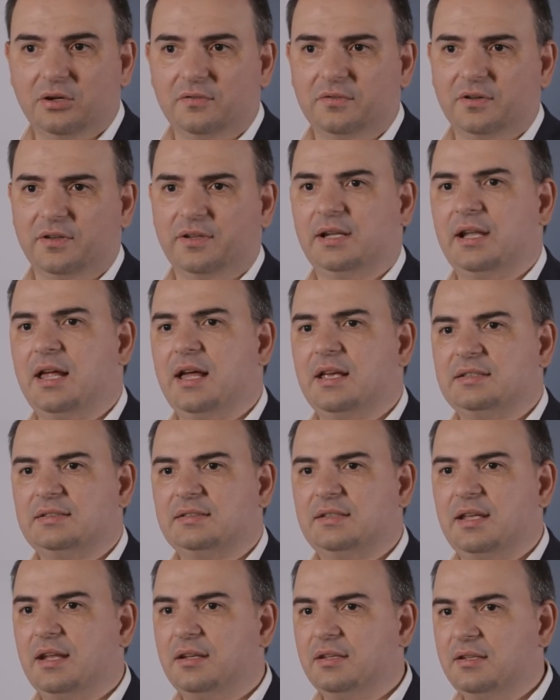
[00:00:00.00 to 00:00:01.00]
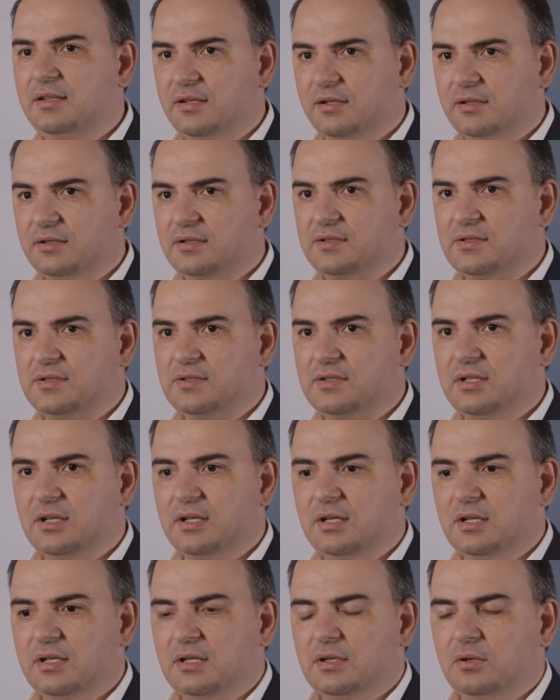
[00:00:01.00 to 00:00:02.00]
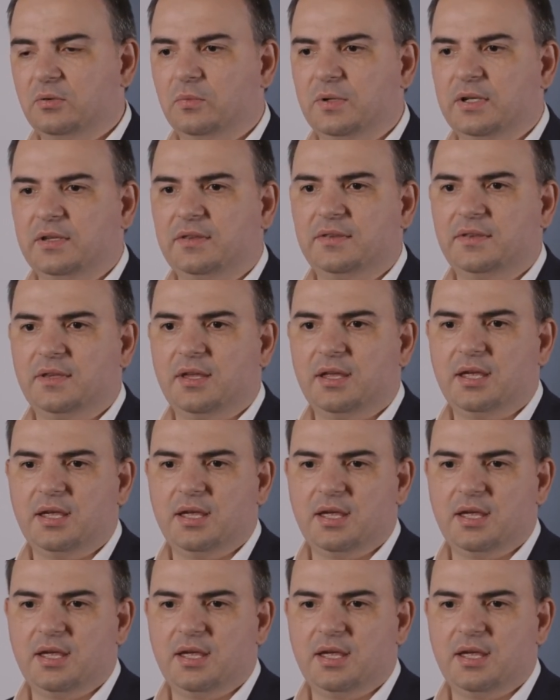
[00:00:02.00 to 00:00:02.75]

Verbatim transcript: over the last 10 years with